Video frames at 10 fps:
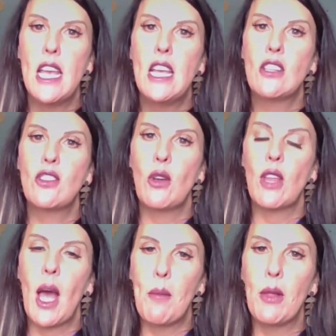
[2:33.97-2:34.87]
So the
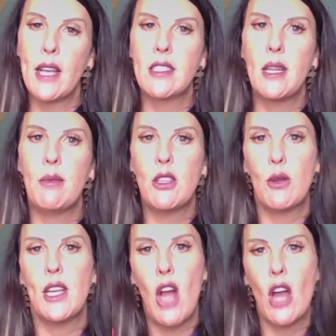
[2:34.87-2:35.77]
complexity
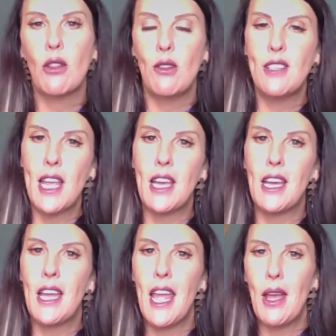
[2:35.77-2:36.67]
between
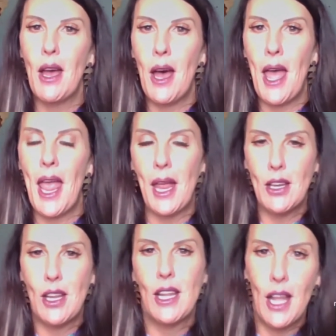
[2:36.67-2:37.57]
Nautilidea
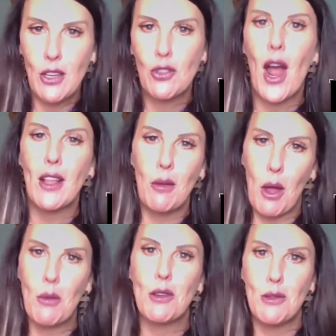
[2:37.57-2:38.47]
and trilobite,
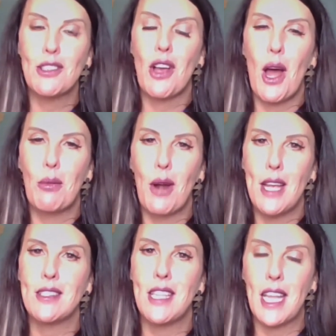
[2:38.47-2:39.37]
which we saw
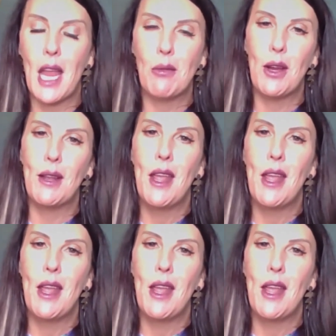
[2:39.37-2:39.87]
uprise in the Cambrian,